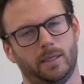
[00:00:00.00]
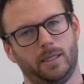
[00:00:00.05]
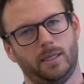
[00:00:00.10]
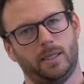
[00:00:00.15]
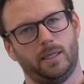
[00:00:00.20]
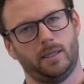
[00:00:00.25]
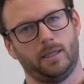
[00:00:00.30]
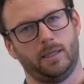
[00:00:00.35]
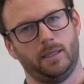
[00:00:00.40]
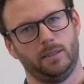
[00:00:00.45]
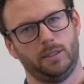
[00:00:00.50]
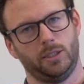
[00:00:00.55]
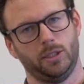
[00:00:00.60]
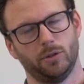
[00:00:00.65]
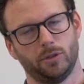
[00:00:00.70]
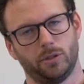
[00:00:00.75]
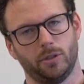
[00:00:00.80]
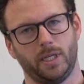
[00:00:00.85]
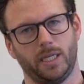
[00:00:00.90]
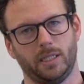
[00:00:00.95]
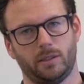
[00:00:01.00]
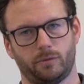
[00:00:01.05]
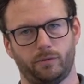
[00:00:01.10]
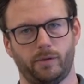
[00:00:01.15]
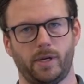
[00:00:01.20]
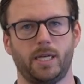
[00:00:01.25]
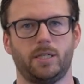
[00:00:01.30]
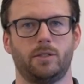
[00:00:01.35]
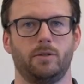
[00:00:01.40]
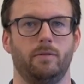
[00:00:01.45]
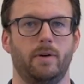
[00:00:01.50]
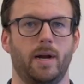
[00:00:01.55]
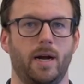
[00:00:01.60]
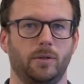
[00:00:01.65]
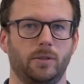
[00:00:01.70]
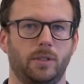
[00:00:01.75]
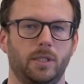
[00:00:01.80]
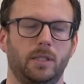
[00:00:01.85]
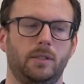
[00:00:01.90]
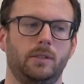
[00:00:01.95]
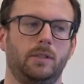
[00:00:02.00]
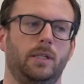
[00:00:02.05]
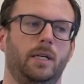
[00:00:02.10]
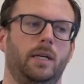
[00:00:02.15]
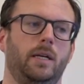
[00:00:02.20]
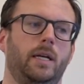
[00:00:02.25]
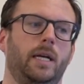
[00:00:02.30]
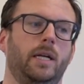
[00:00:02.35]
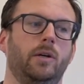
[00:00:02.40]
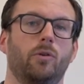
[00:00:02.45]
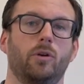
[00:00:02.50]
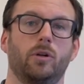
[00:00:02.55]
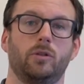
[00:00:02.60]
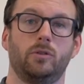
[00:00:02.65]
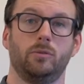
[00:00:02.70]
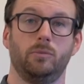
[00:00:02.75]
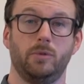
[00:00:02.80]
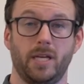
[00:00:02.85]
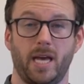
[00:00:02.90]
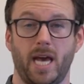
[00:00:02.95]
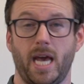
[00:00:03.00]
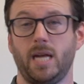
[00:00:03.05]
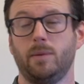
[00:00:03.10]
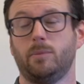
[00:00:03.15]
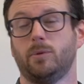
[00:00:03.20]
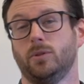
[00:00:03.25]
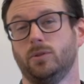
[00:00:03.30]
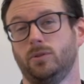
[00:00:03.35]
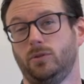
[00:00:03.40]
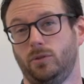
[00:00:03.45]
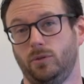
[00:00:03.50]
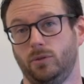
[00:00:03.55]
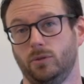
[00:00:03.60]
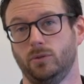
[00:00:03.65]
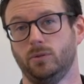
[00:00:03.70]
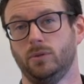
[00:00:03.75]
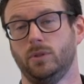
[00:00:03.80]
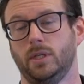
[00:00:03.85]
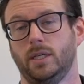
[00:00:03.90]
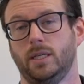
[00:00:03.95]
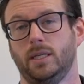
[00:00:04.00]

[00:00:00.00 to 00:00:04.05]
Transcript: a user interface around it in order to be able to